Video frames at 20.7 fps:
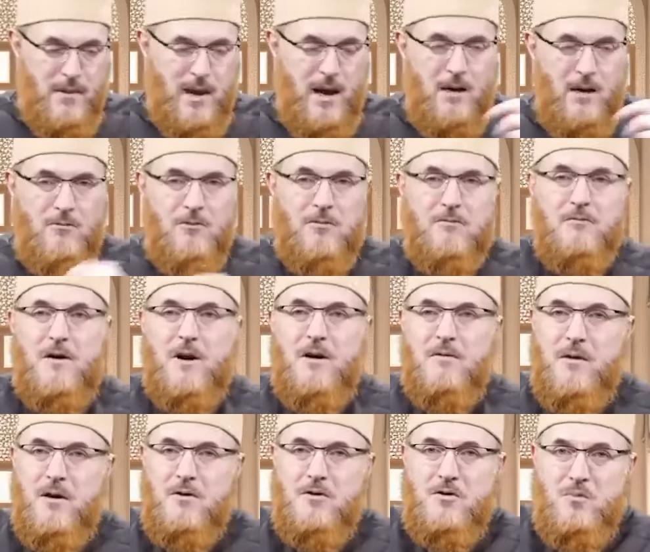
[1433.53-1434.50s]
I want
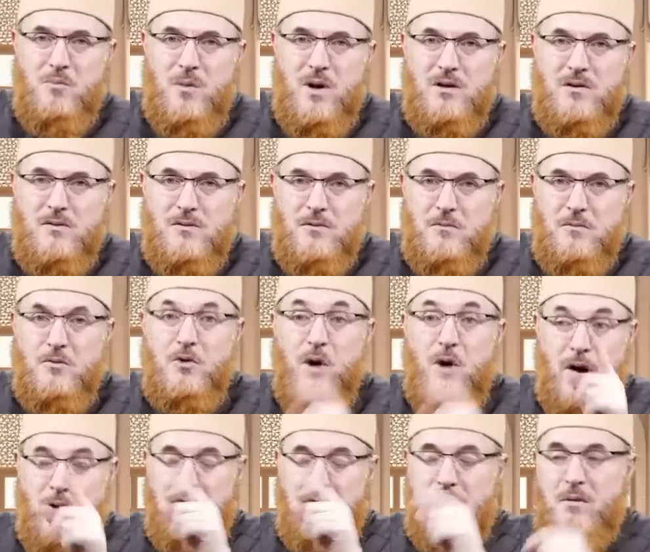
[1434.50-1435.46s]
$500 from you
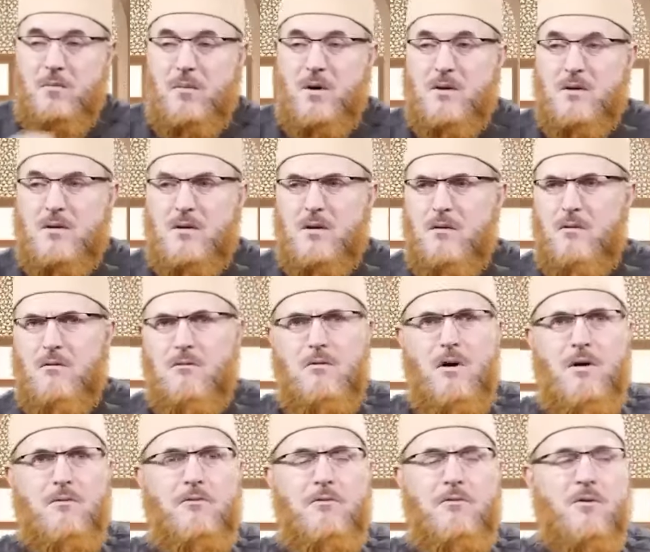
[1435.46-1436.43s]
every month.
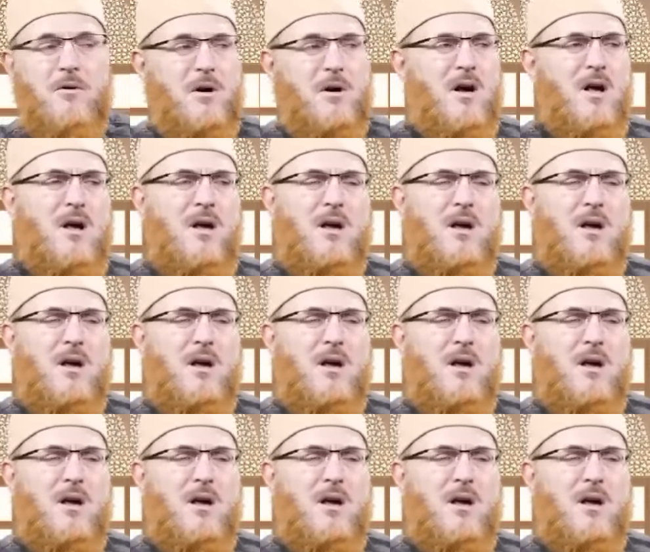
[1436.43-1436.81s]
What for?